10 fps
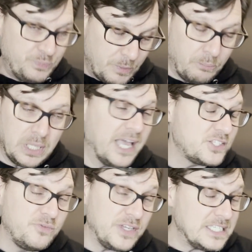
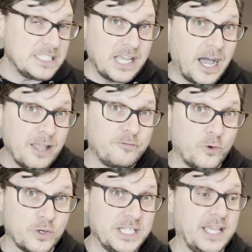bless VCI
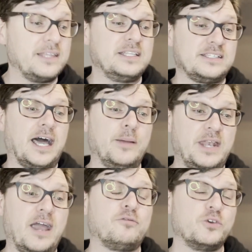for taking the time
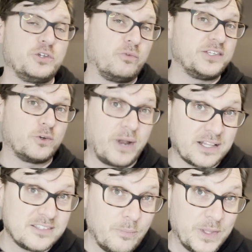and effort to
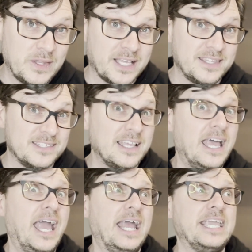resurrect something like this
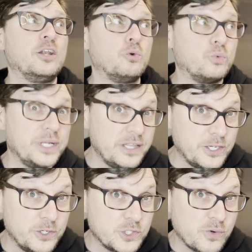and get a really
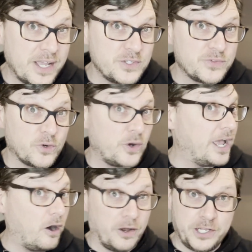good transfer,
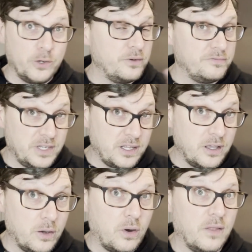audio and
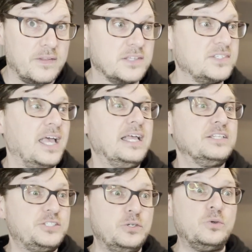video, on this
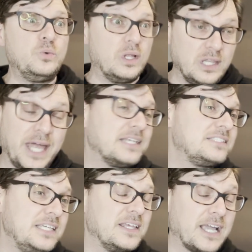to let us
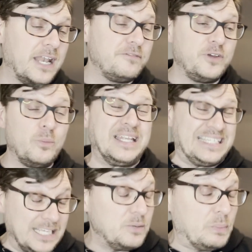see the kind of film
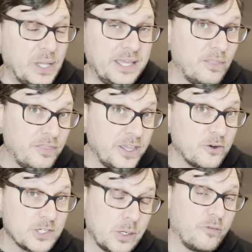that did play in
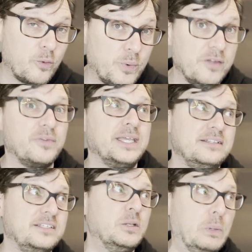theaters, however briefly,
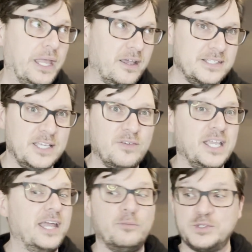and did play on
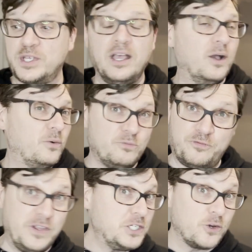TV and was
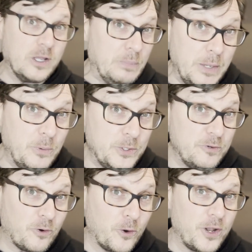featuring people
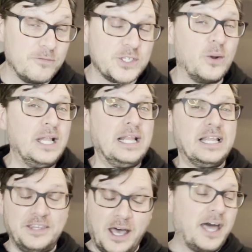you've heard of. So
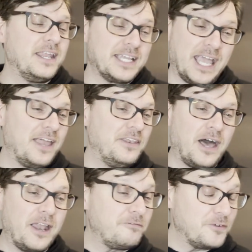not
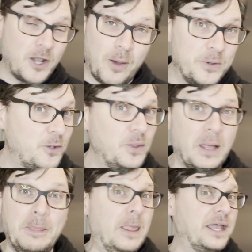a phenomenal,
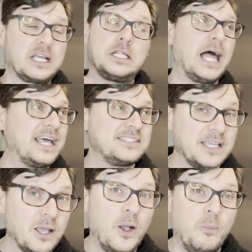not a
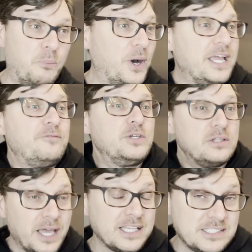classic, but if you
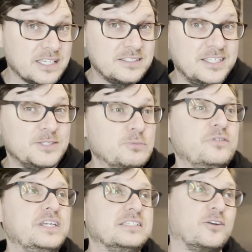like 60s
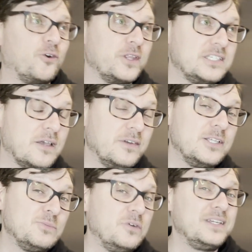movies and early
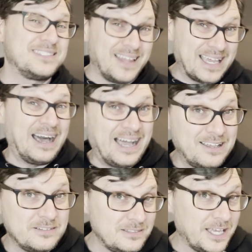70s movies, like
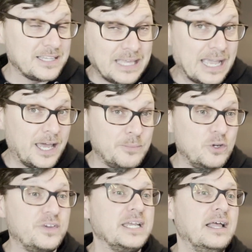I like that kind of
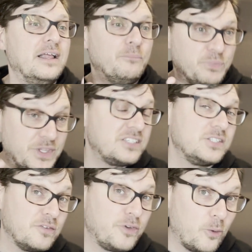movie, this
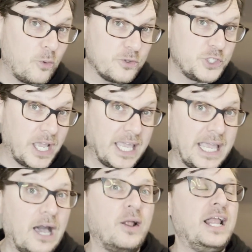is a film worth checking
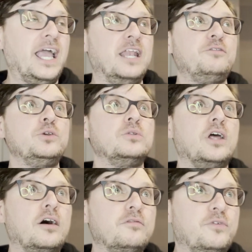out. And if you
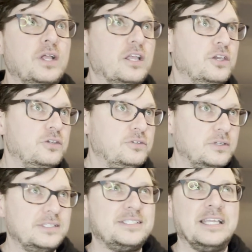love,
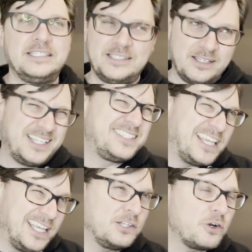it's
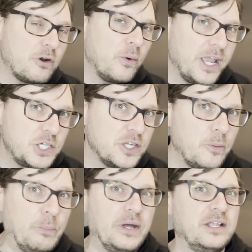in Croatia,
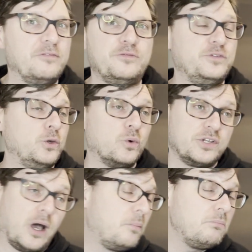but if you were
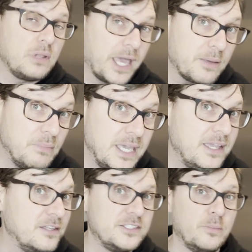dumb like
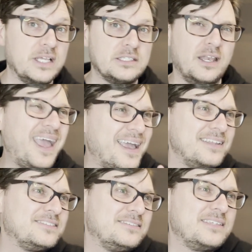me and somebody said, hey,
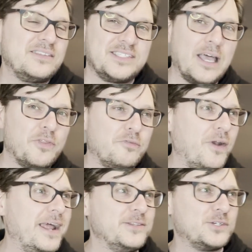it's south of
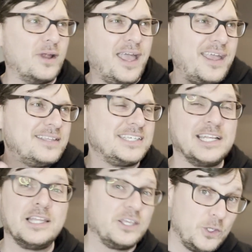France, or hey, it's
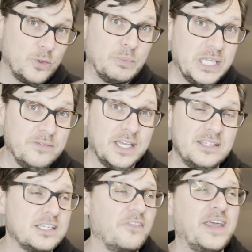Italy, you would believe it.
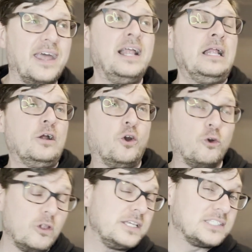It's got that
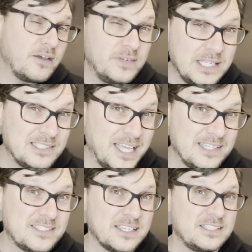early 70s,
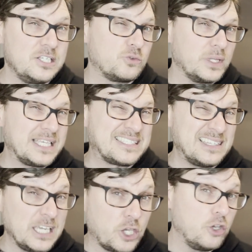late 60s, really
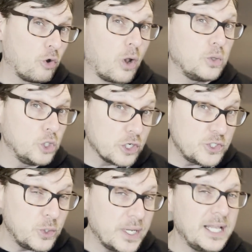sleek Euro look
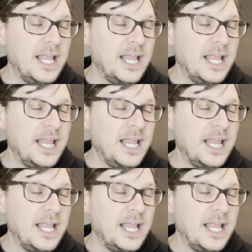to it.